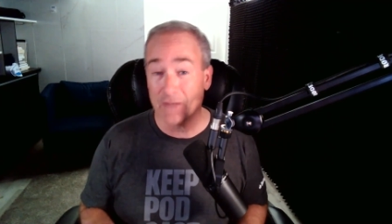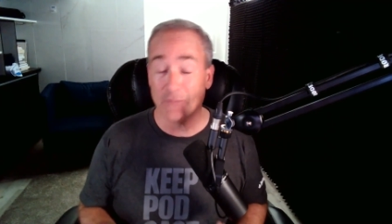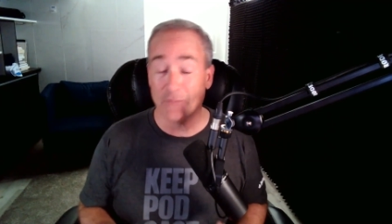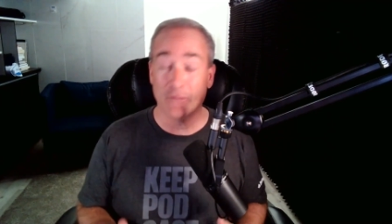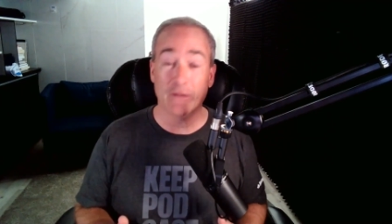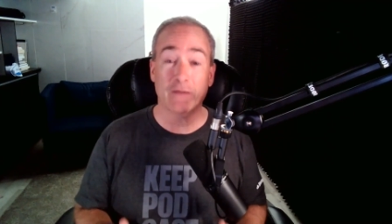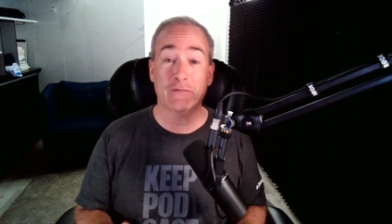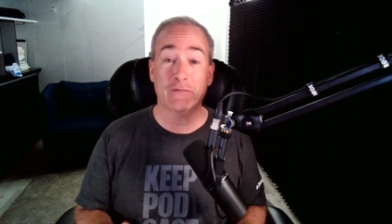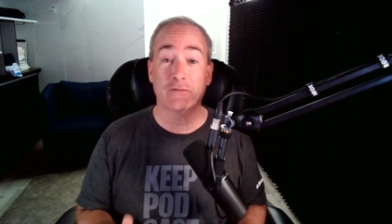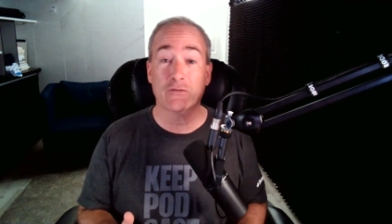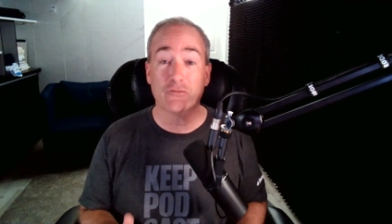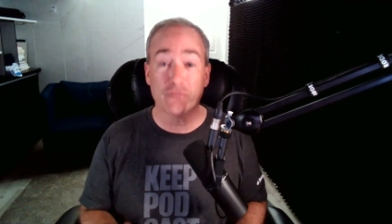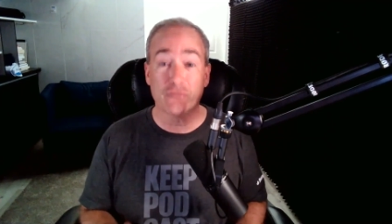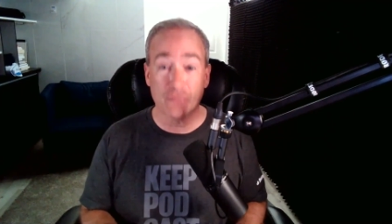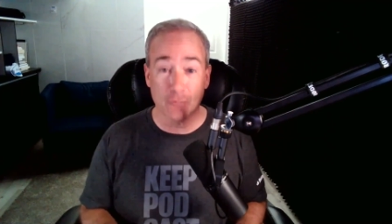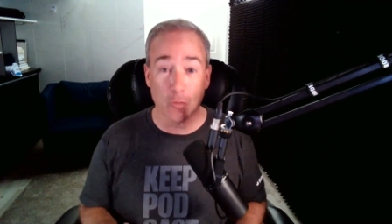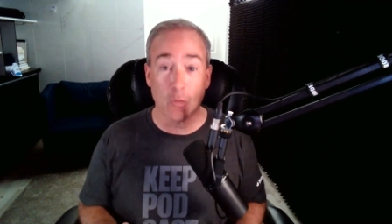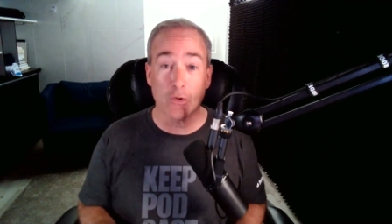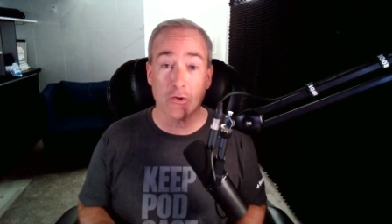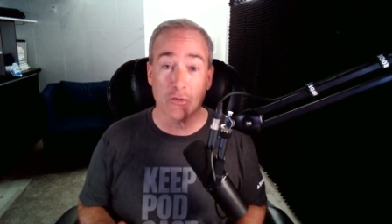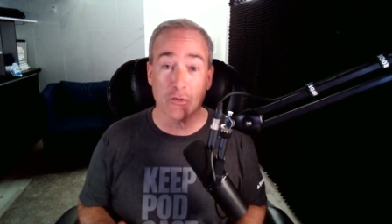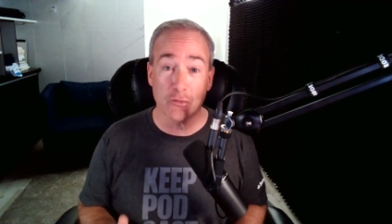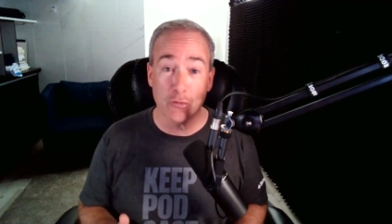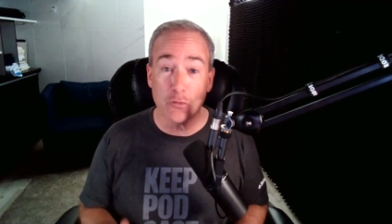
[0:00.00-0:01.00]
In this
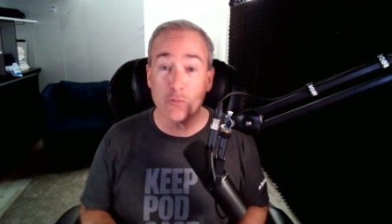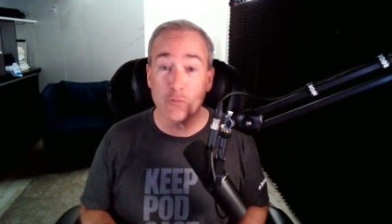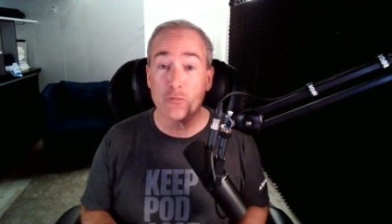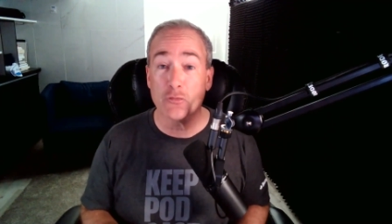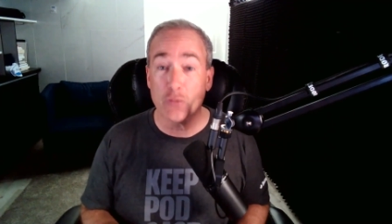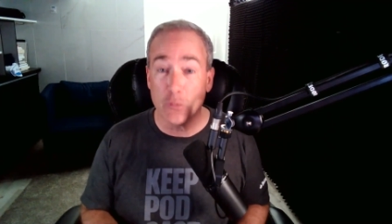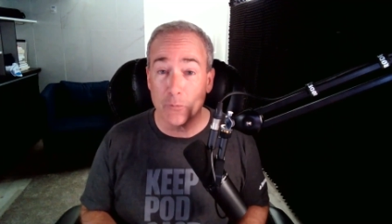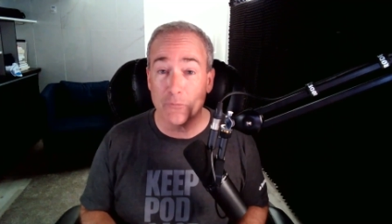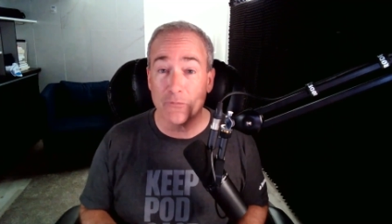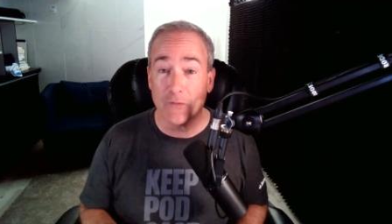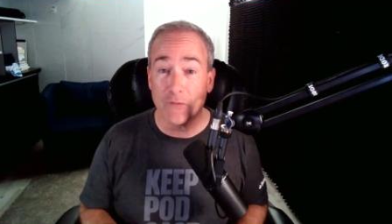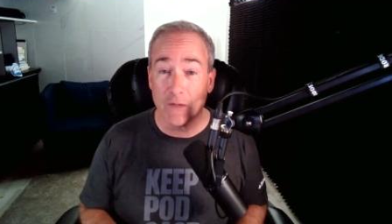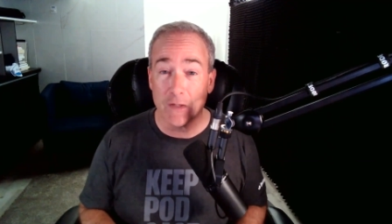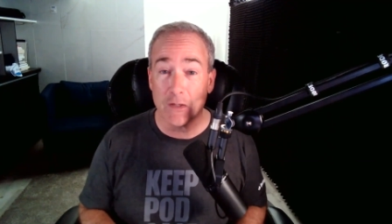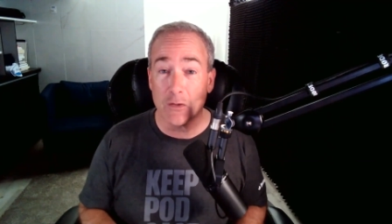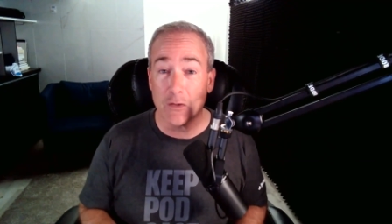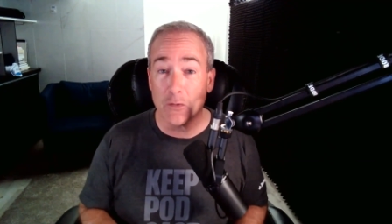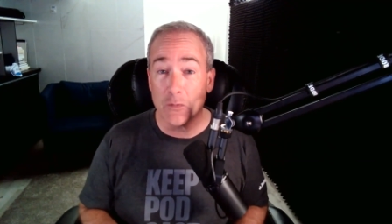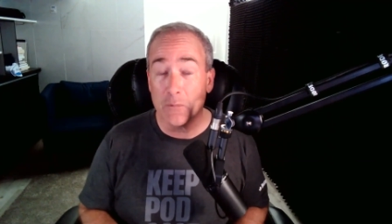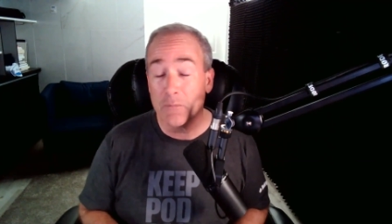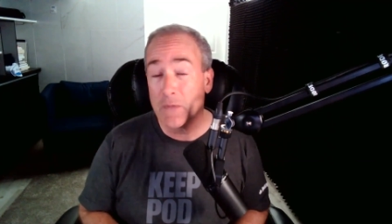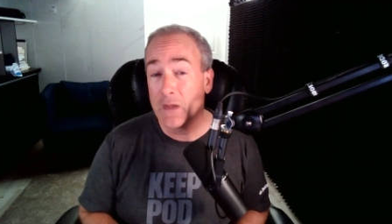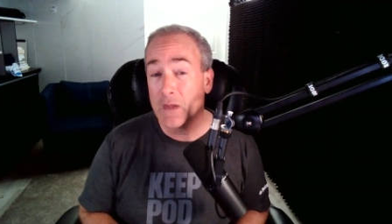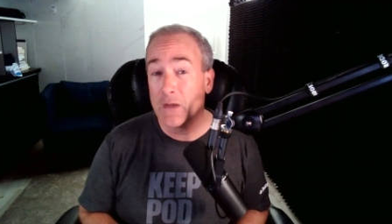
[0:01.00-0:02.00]
short YouTube
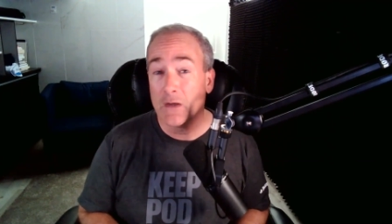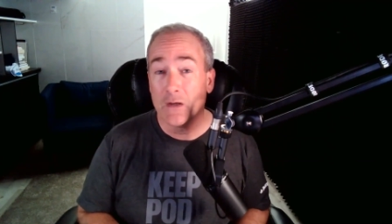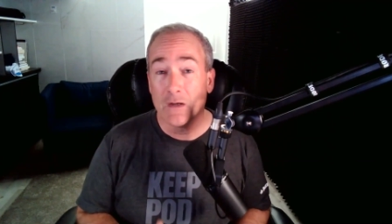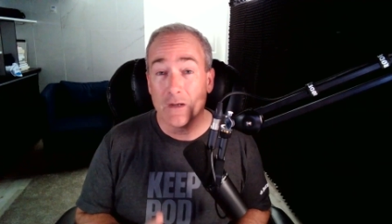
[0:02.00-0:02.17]
video,